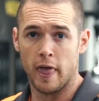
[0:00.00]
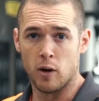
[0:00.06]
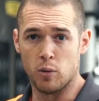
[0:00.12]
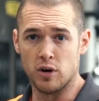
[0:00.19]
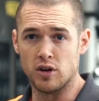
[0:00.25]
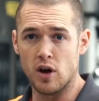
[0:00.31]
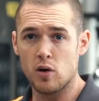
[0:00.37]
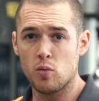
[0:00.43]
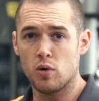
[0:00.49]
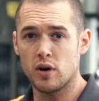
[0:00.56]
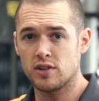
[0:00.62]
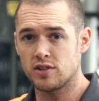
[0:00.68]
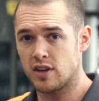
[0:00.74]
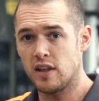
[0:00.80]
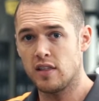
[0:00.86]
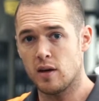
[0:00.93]
We don't want to
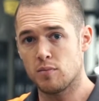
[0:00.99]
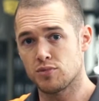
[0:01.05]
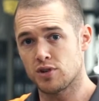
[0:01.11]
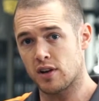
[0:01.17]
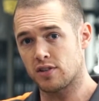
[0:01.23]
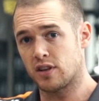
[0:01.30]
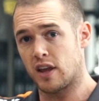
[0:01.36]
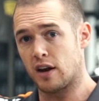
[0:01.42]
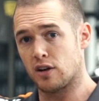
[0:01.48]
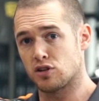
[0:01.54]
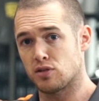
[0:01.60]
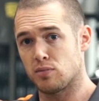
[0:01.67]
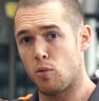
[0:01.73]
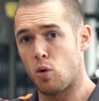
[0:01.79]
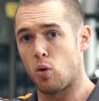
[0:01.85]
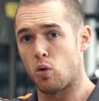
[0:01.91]
see them just get a
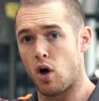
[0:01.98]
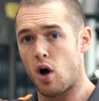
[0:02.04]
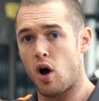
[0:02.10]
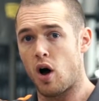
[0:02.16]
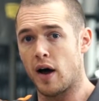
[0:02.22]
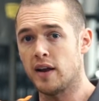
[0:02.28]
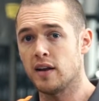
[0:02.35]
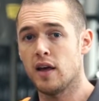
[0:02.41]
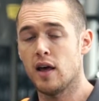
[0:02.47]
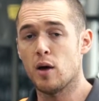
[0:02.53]
small height,